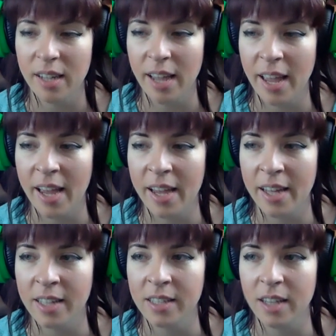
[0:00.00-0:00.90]

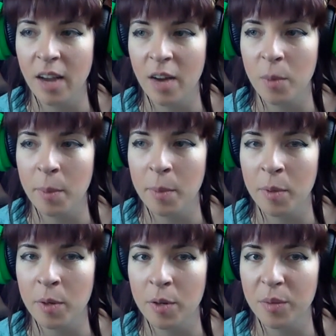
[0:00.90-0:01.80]
and I
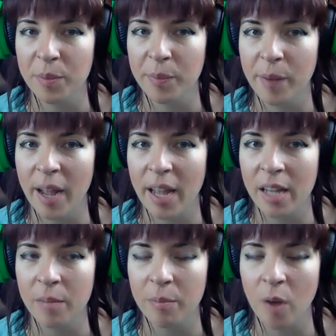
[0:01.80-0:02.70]
remember
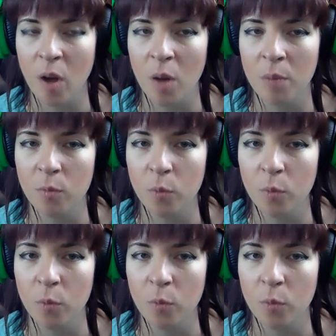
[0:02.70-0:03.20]
my mom